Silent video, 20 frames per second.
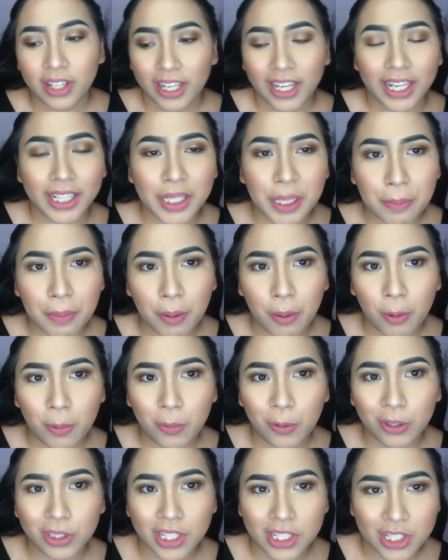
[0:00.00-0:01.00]
hindi
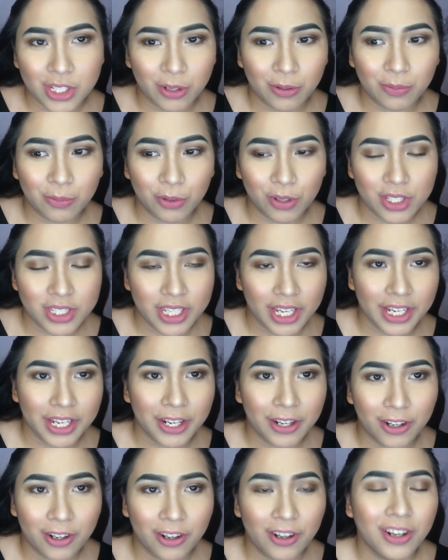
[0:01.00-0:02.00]
mabubutas yung bulsa
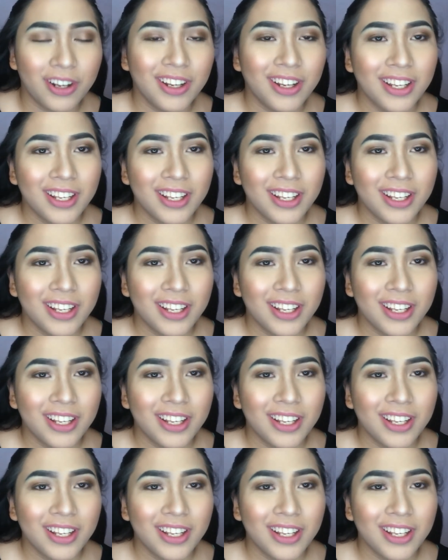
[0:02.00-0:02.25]
nyo,